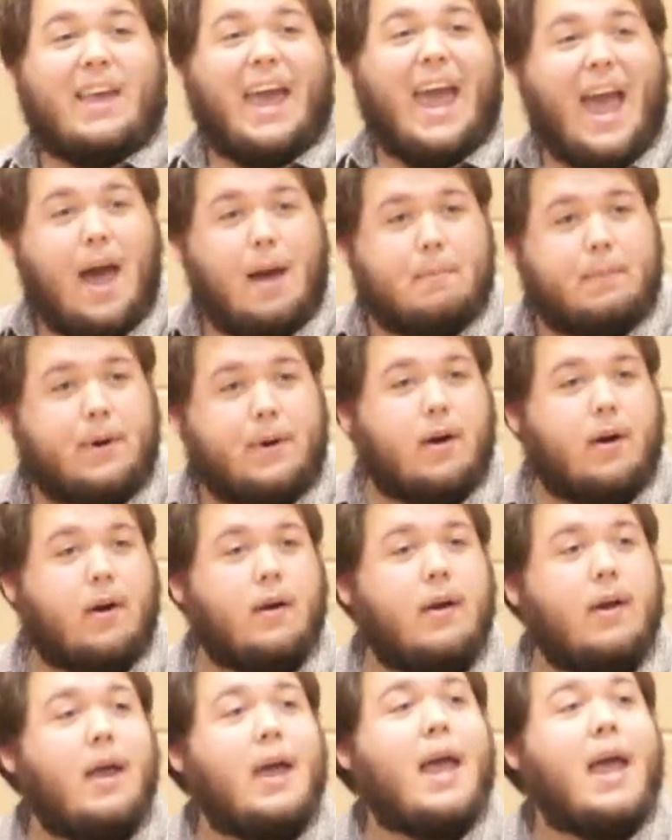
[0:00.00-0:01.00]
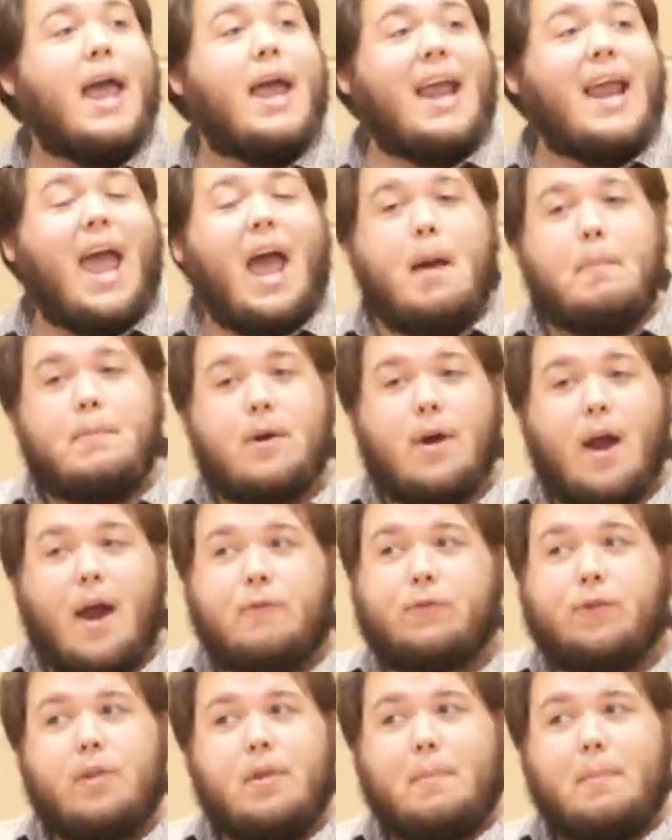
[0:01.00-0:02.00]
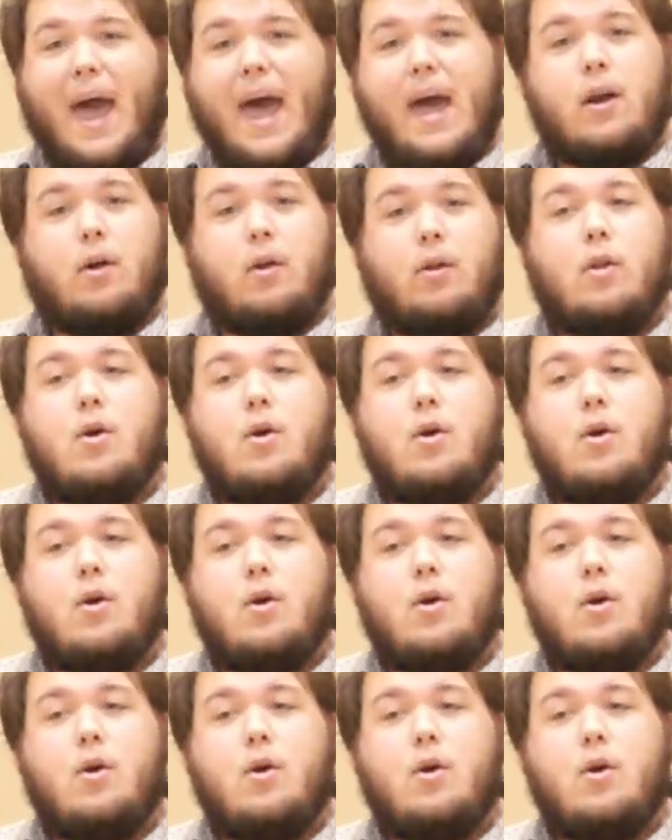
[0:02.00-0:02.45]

Abner. And Abner, after the battle,